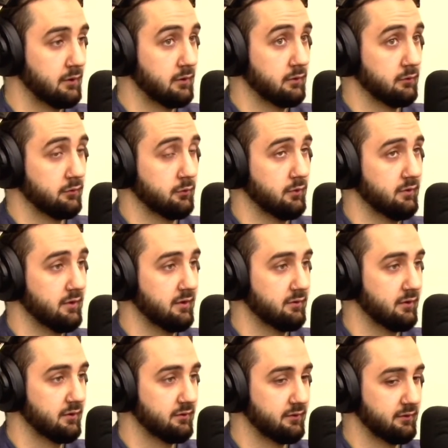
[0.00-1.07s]
So what that
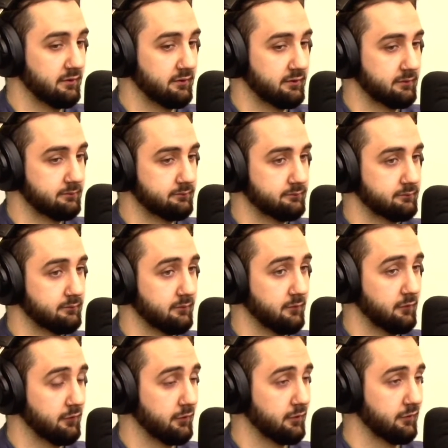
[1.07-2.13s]
does is,
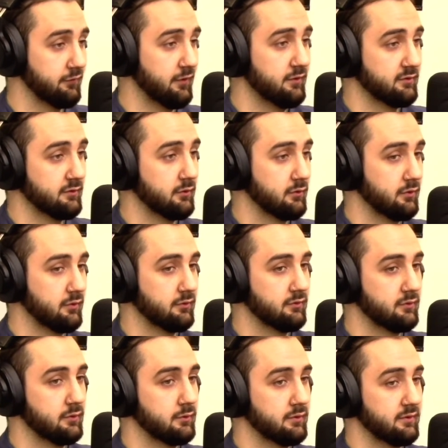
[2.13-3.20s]
for your physical clothes
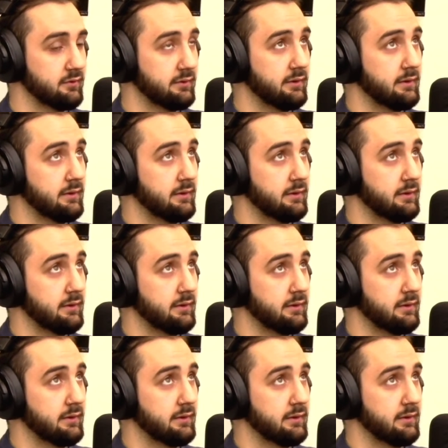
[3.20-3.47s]
too, is